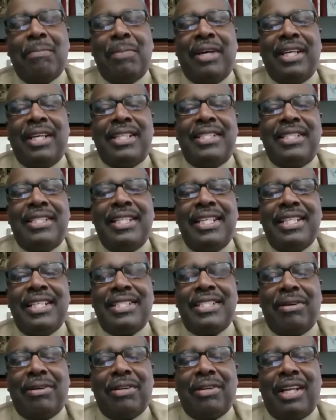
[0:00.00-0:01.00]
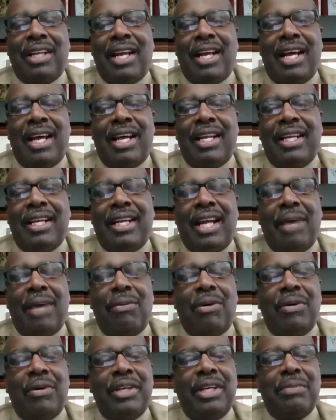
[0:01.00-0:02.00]
But D is on the line, and I
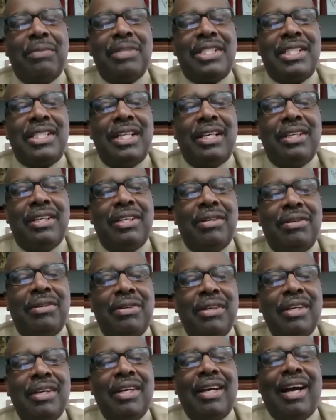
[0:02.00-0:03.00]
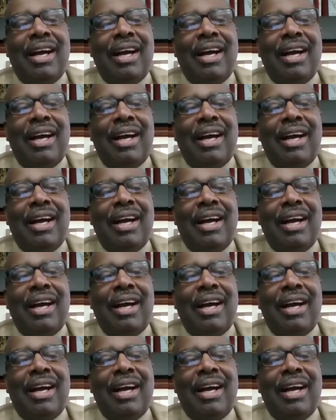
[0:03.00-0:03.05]
want him to tell you